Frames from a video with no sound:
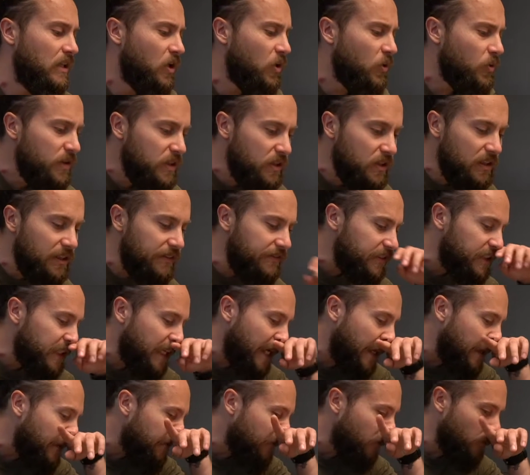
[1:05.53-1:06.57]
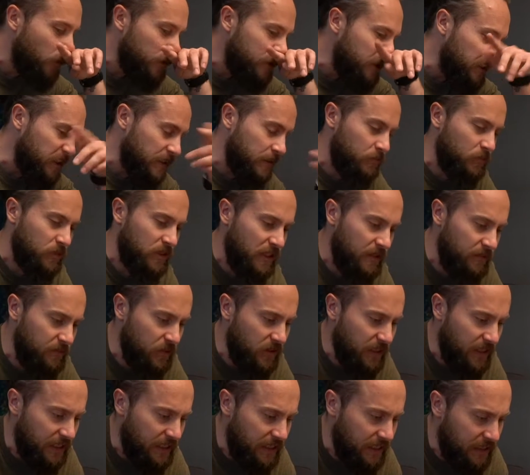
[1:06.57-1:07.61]
When you live in California, sometimes
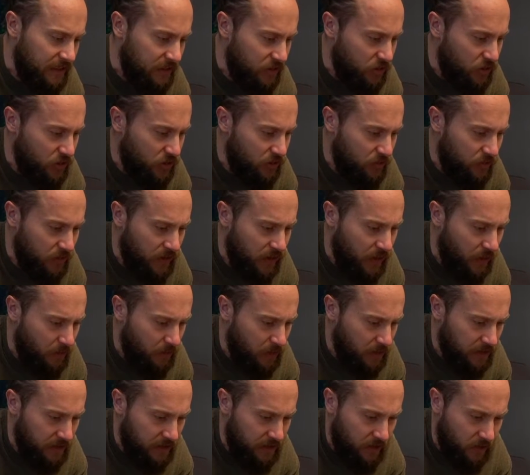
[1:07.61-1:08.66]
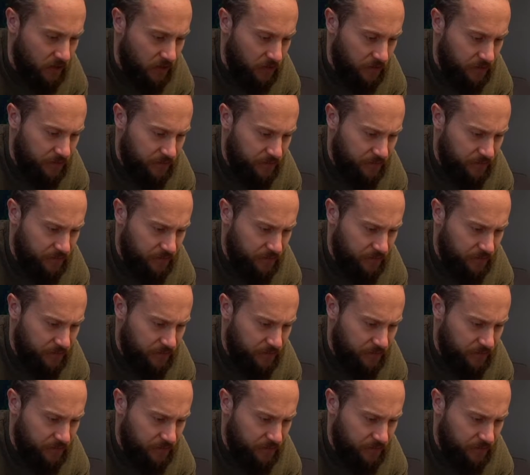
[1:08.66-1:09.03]
like things just become illegal.